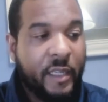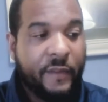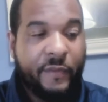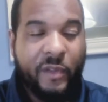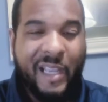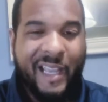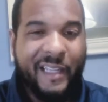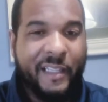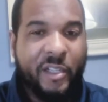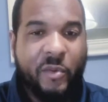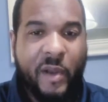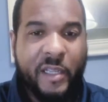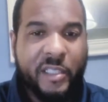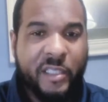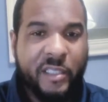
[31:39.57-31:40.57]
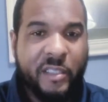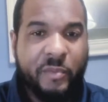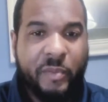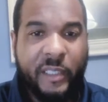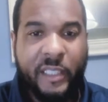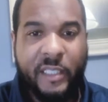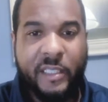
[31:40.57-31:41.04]
If you got any questions,
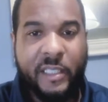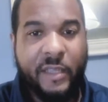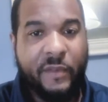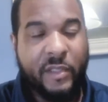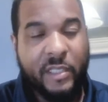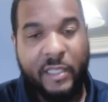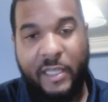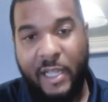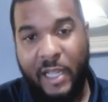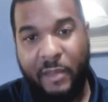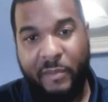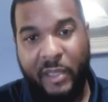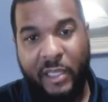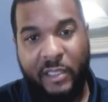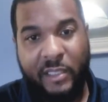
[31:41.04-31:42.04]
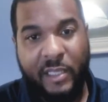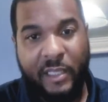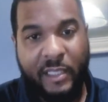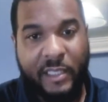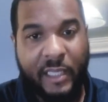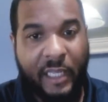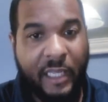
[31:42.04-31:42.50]
please give us a comment, send
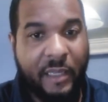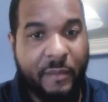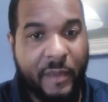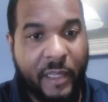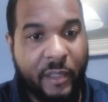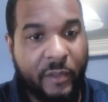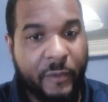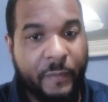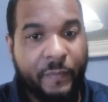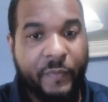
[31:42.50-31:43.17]
us an email,